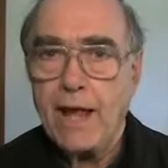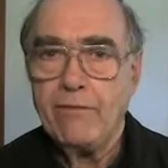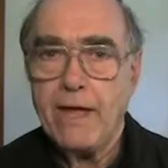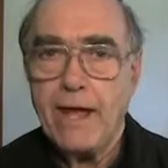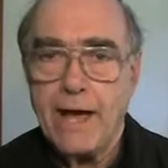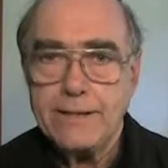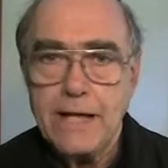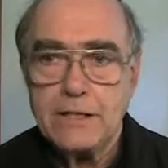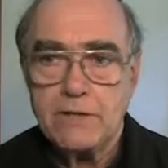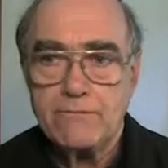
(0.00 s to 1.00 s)
and they
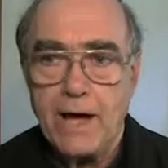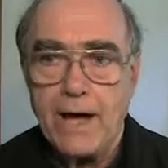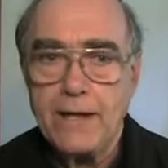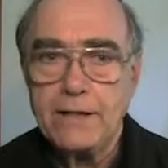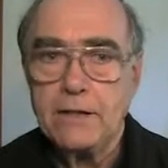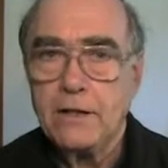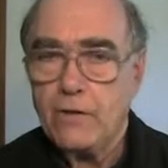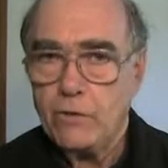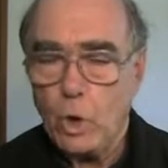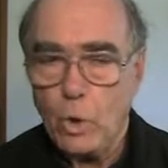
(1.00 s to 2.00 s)
identify
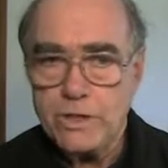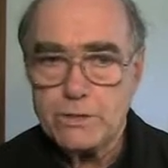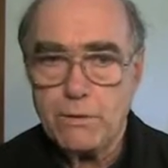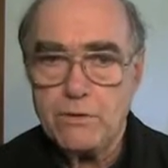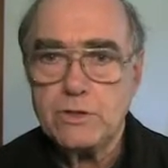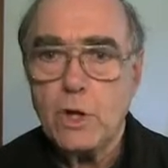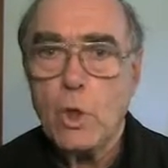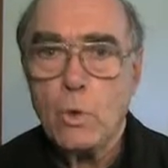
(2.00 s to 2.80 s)
the Holy Spirit